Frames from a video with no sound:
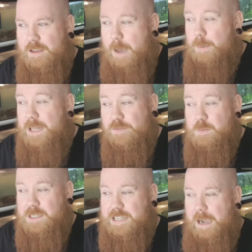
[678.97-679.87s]
I believe in
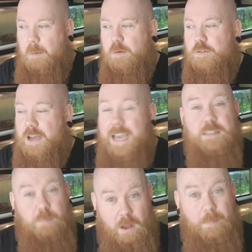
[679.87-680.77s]
myself. That is
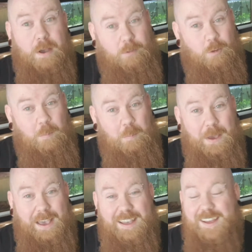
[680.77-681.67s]
blowing my own
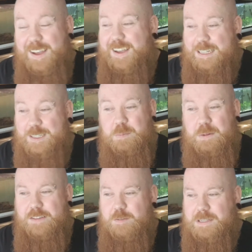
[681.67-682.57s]
trumpet. I do
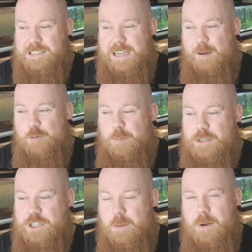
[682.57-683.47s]
believe in myself, but
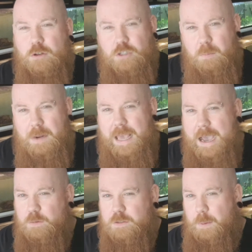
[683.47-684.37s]
you know when somebody
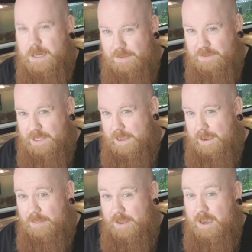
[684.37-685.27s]
else believes in you
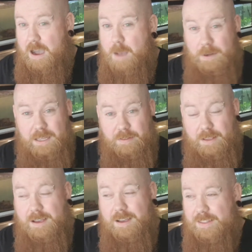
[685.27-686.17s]
and they go, I believe in
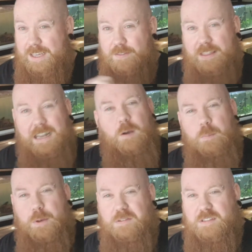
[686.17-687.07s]
you, and they give you that little
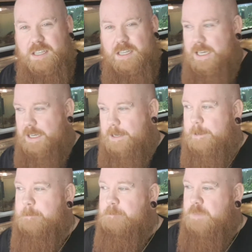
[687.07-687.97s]
boost that you need.
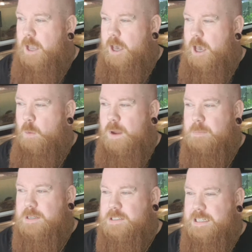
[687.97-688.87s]
When
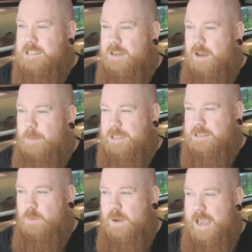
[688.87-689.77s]
my sister passed
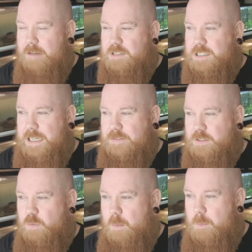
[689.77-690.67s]
away, I received this
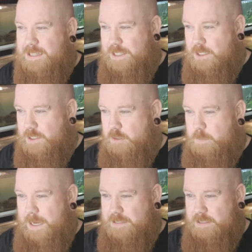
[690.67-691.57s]
one message that was
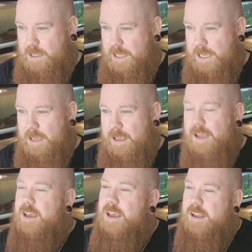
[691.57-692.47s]
basically
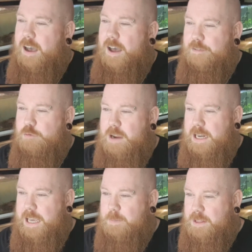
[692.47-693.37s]
kind of really
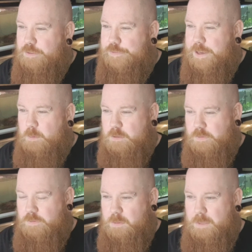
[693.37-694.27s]
hit me in the feels of
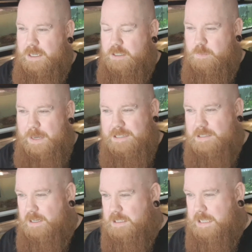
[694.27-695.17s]
somebody just
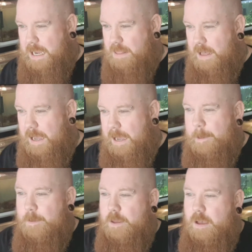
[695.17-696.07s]
basically saying that
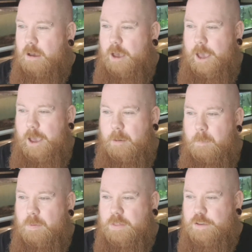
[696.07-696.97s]

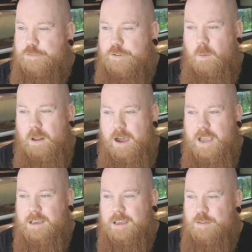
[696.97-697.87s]
they felt
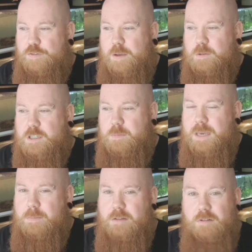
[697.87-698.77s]
like if they were to
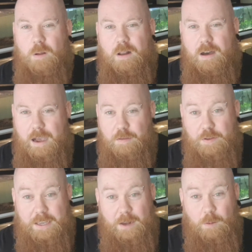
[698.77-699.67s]
meet me in real life,
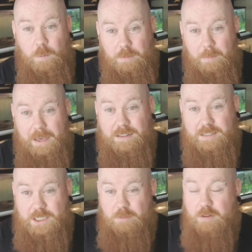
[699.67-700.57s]
they'd get on with me. They
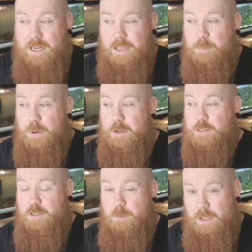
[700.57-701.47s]
says, you're really
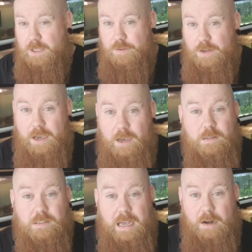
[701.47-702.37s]
personable in your
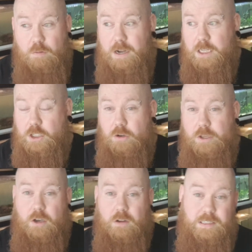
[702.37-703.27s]
videos and I really enjoy
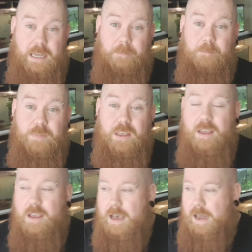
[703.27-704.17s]
your content.
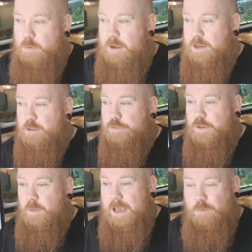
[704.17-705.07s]
And I really do
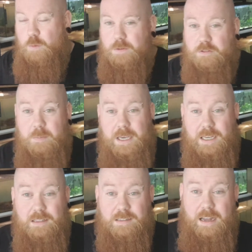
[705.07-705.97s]
feel that if we were to
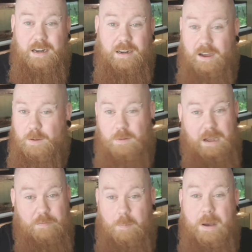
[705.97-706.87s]
meet and like
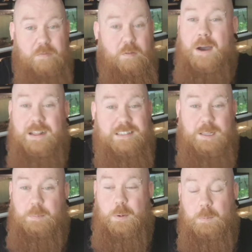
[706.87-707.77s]
have a pint at the
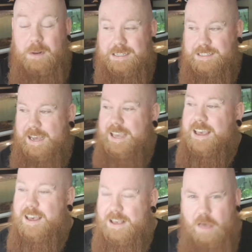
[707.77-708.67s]
pub, let's say,
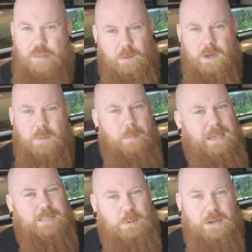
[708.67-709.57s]
I think we'd be
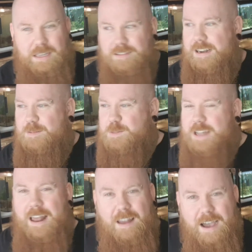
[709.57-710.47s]
best buddies. And
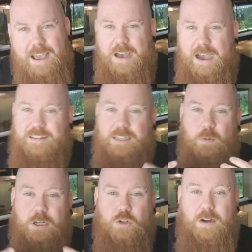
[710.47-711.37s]
I like that because that's
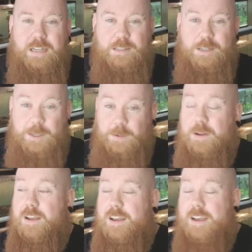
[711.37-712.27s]
what I try to do.
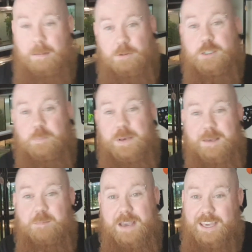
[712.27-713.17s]
I'm just
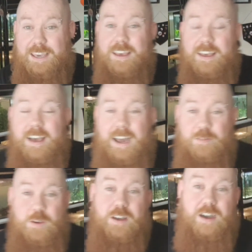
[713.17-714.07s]
being me. And if
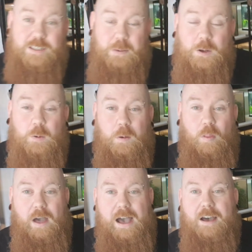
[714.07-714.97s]
you guys pick up on
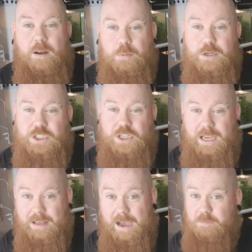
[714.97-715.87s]
that and appreciate
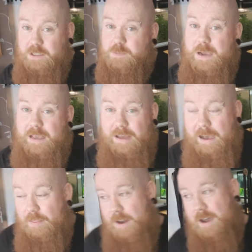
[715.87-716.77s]
that and respect
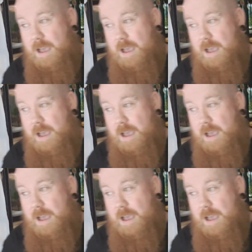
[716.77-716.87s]
that, then I